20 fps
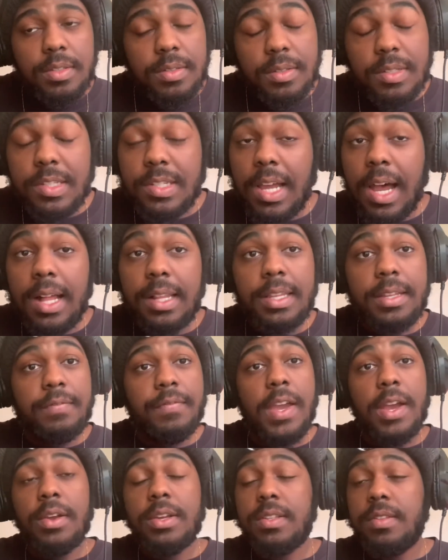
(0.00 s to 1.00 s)
solid.
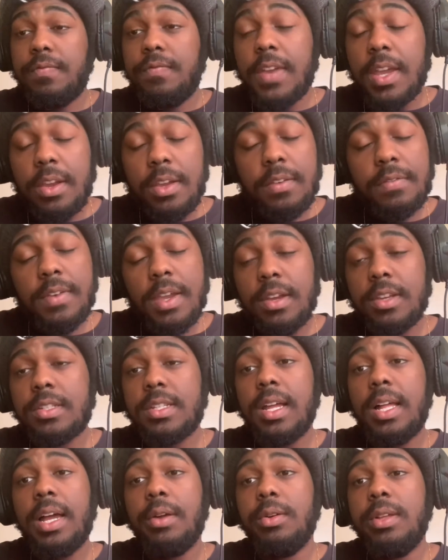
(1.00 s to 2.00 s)
Very, very, very
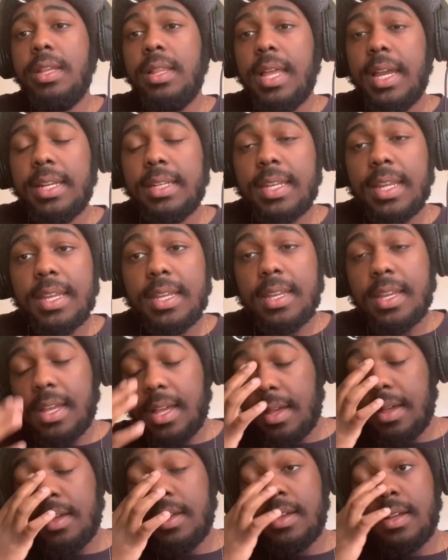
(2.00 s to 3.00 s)
solid. I really liked it.
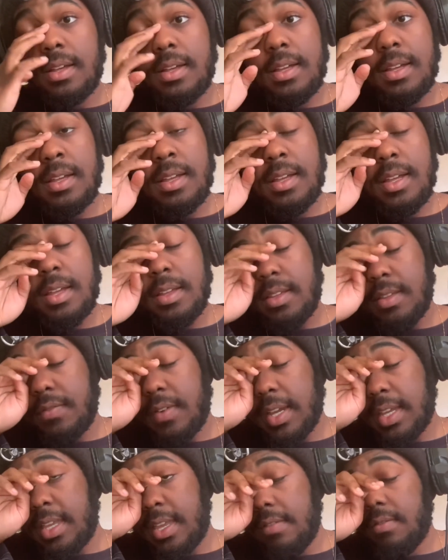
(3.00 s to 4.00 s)
If
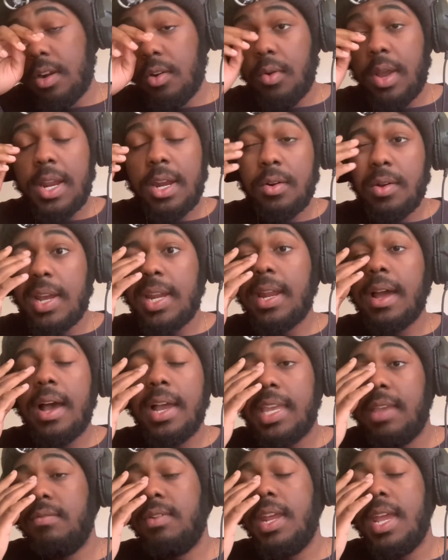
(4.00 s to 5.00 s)
I could give it a rating right now,
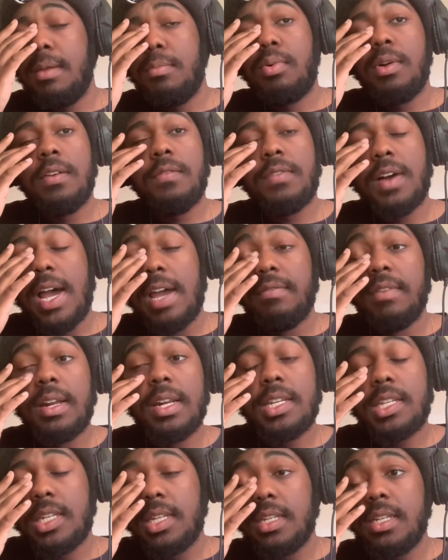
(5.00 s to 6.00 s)
I'd give it an 8.5 out
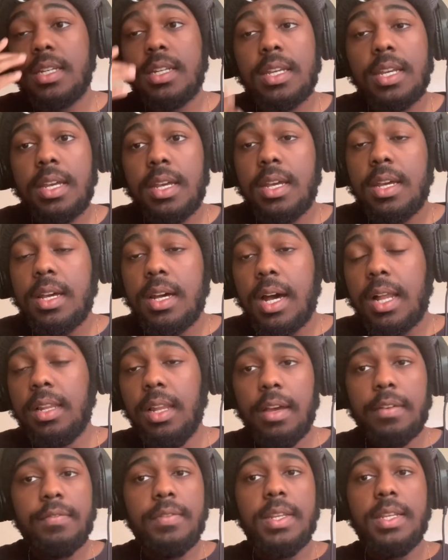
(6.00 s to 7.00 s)
of 10. I
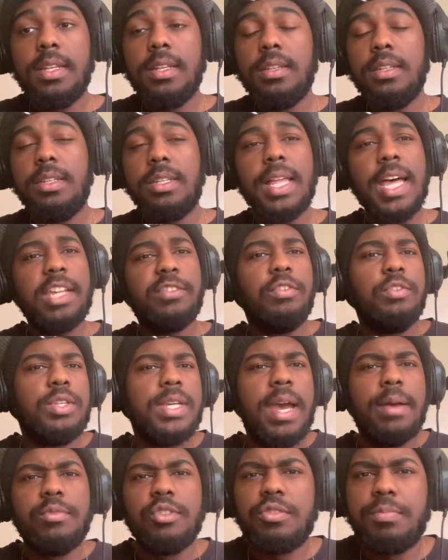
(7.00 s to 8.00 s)
loved it. These last few
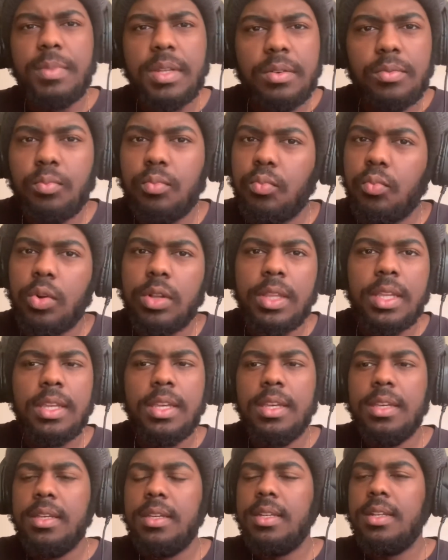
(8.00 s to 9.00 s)
chapters have been really
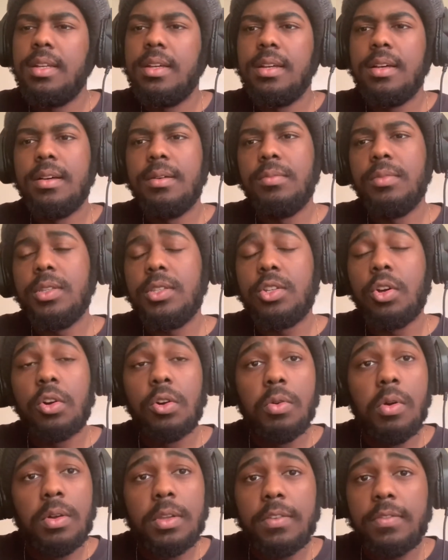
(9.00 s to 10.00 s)
good. With
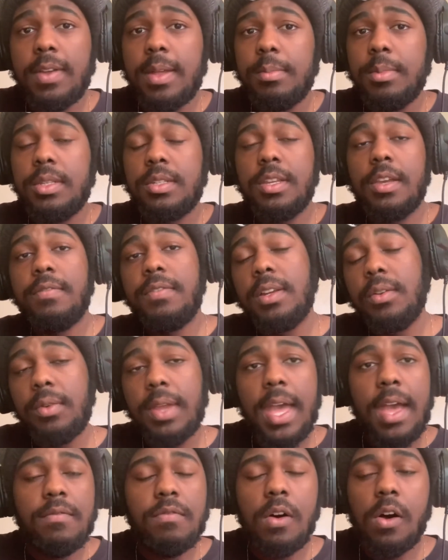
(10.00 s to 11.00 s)
Todoroki family stuff, and then we
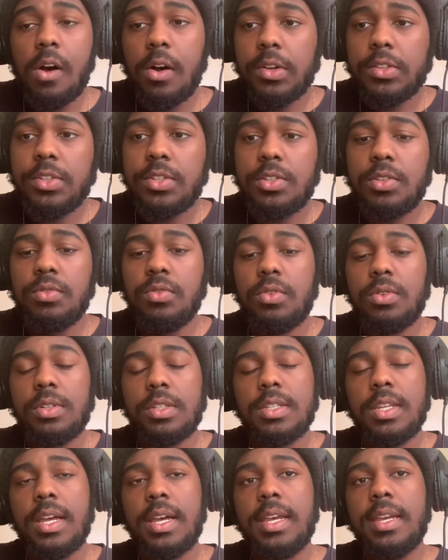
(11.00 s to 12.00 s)
have Hawks too on the
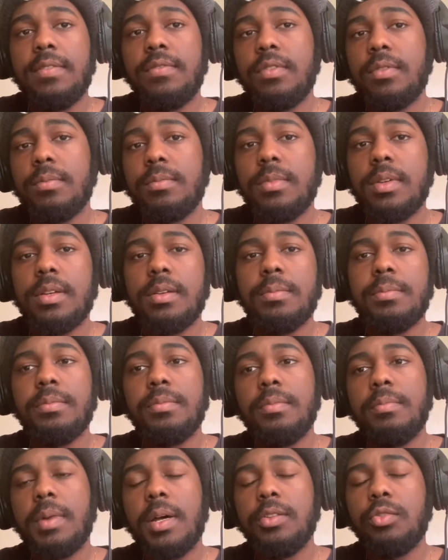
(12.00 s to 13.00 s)
side from
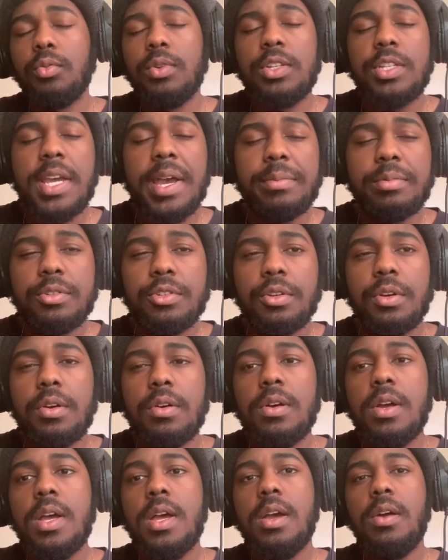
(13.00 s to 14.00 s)
about three chapters
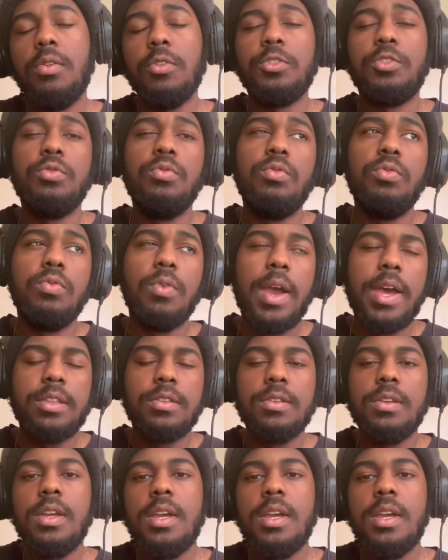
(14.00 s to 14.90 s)
ago, or two rather.